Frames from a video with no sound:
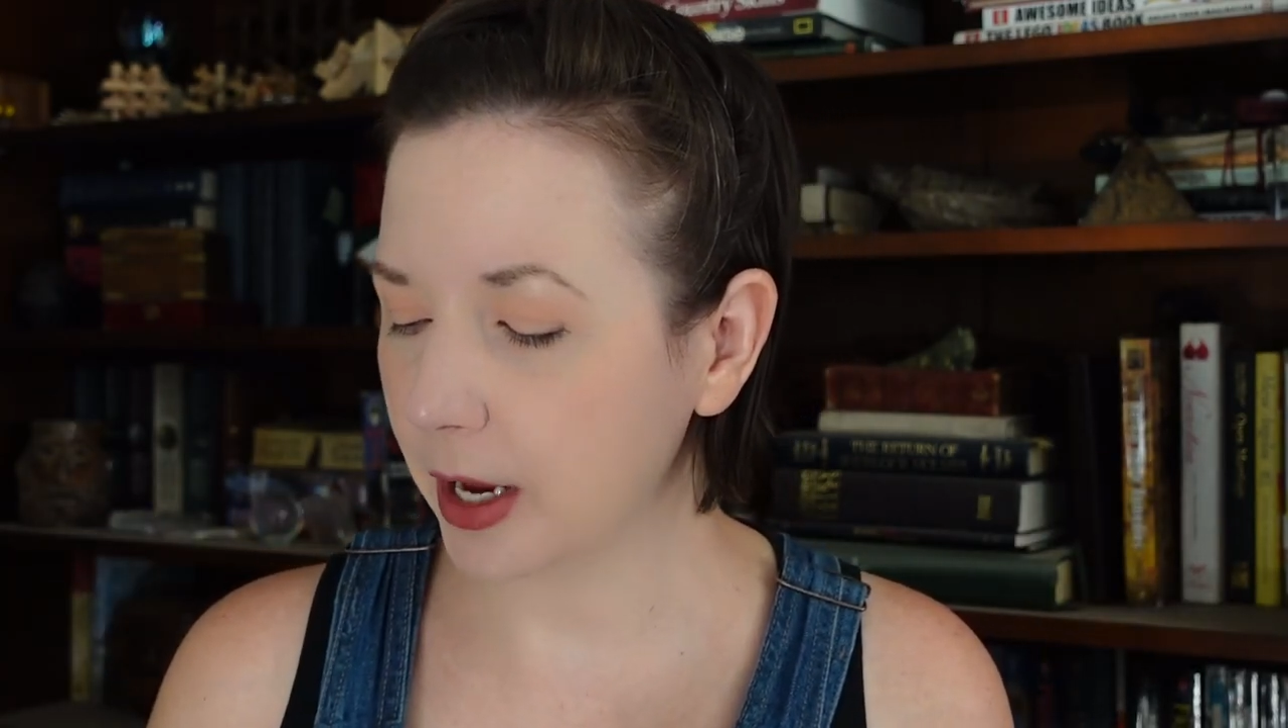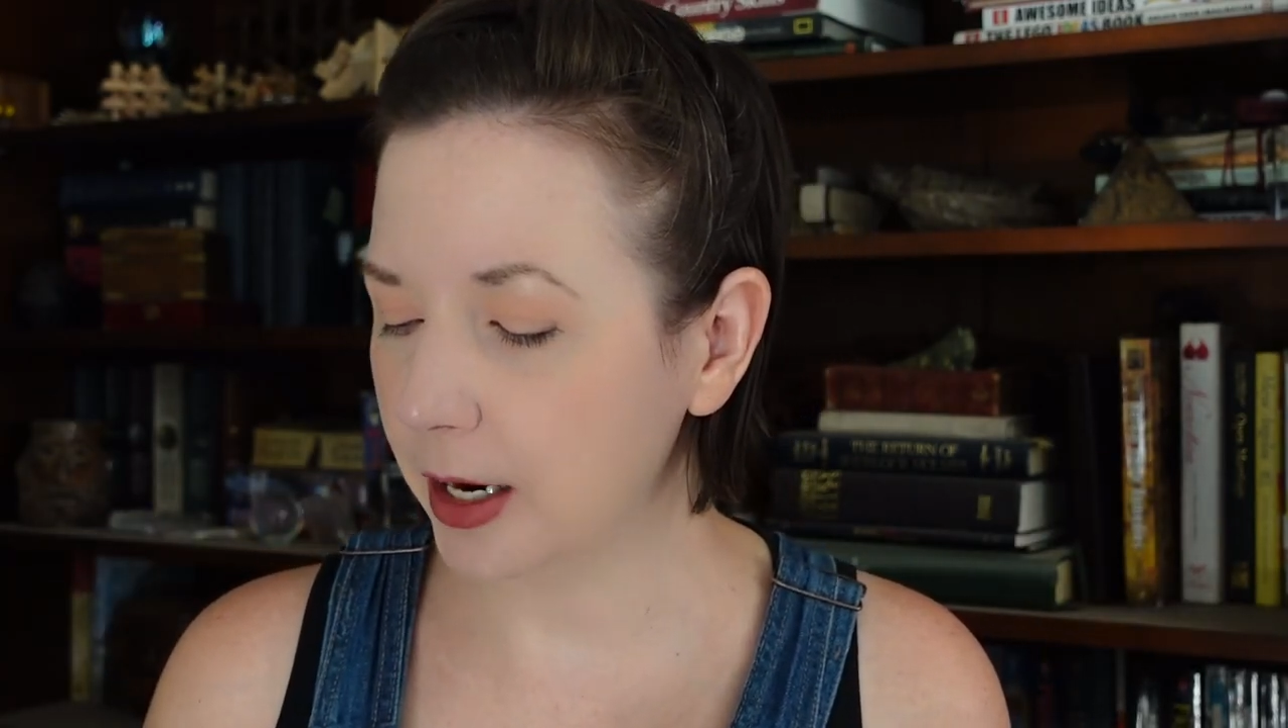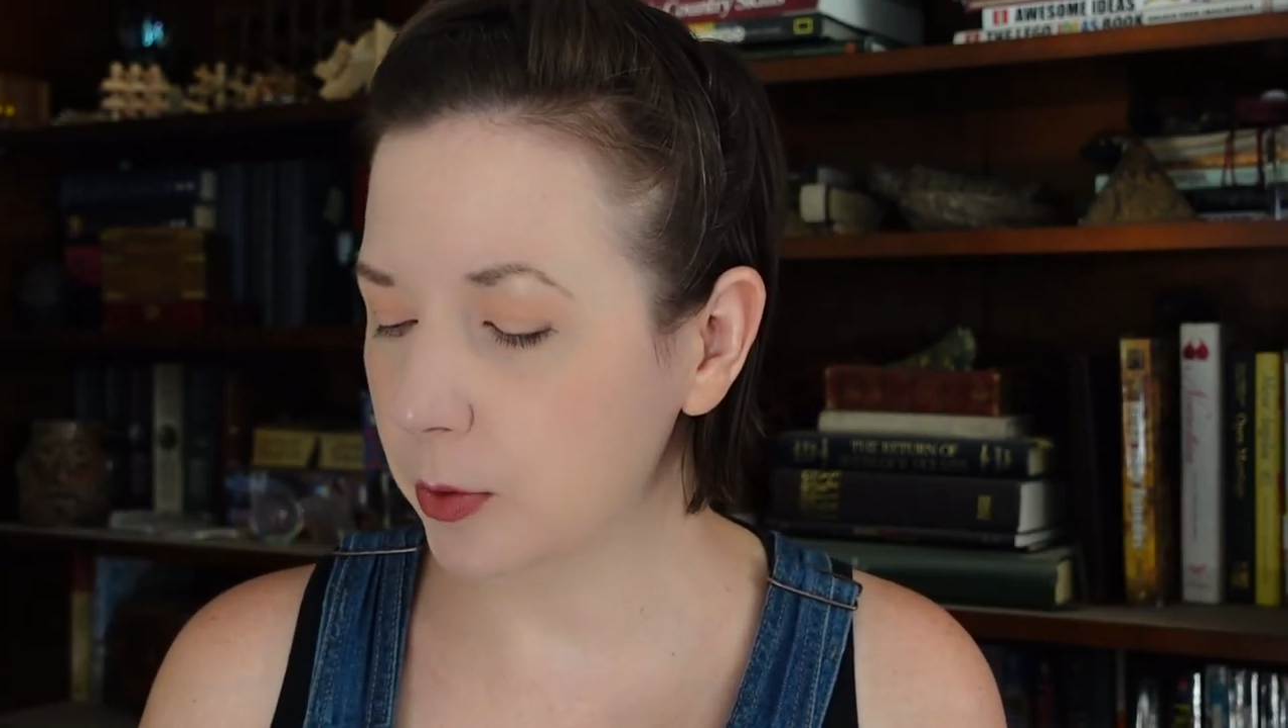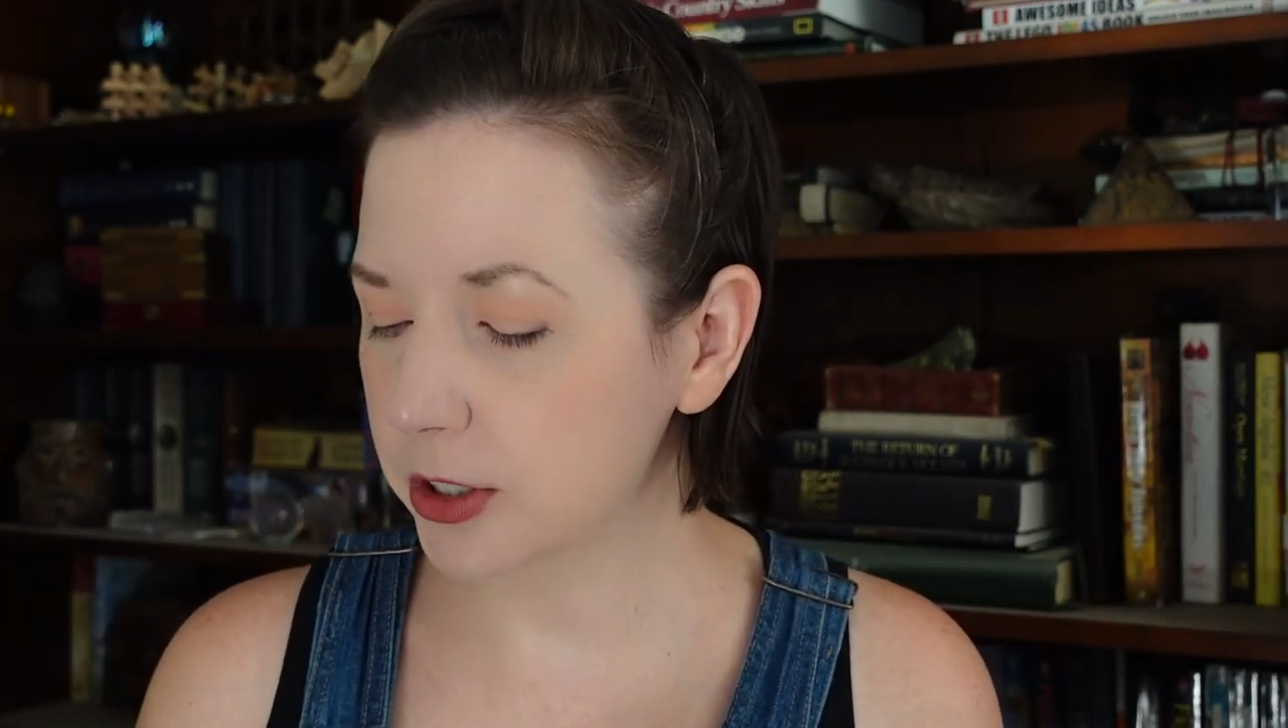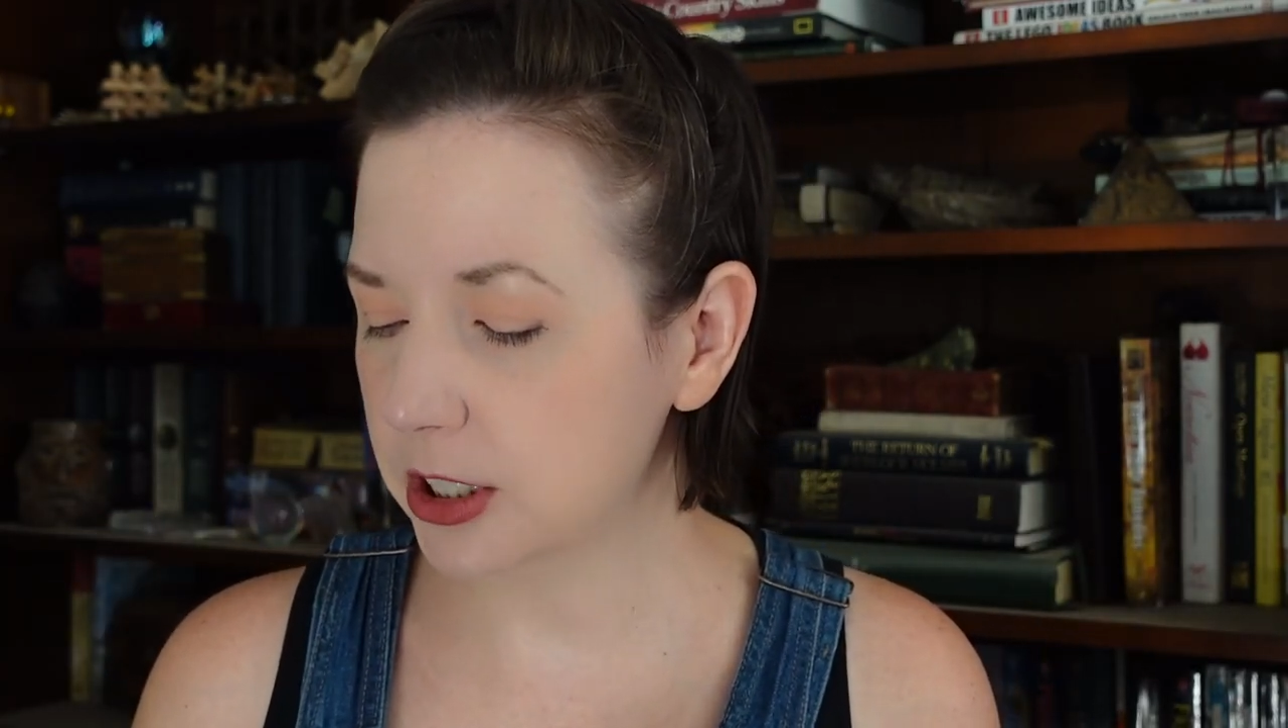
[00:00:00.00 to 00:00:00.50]

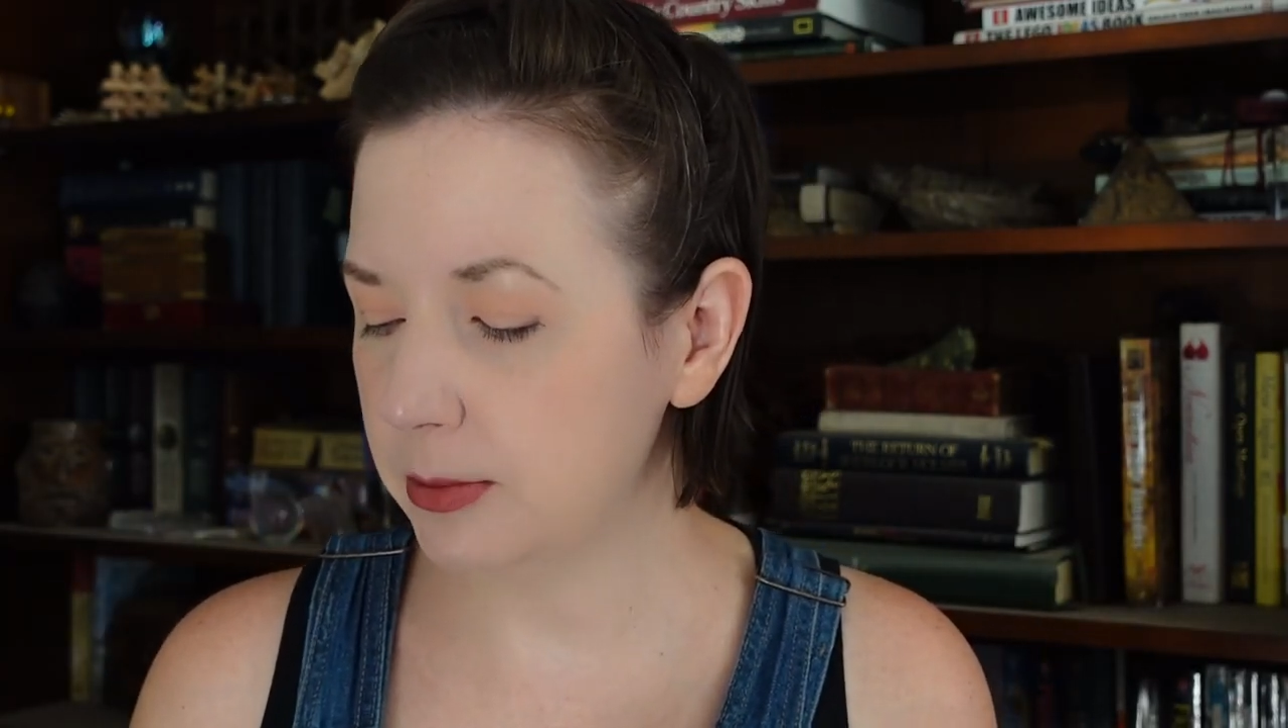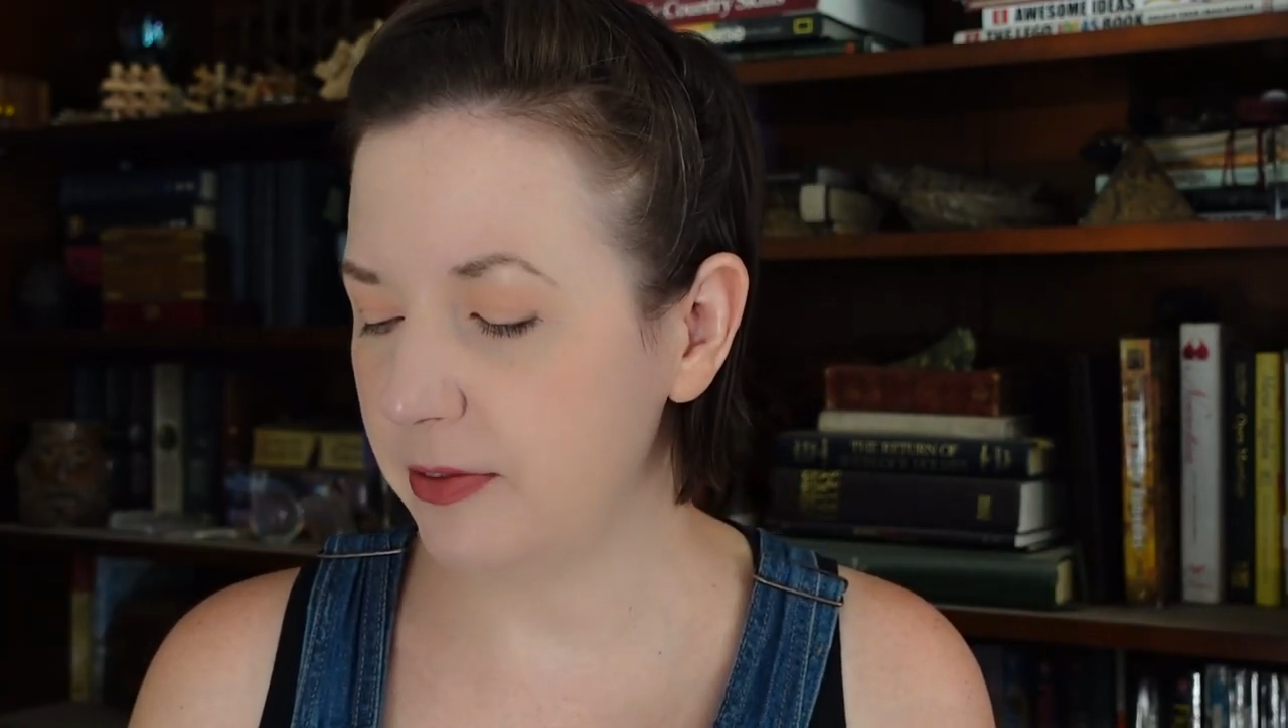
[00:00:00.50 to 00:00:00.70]
and he wants to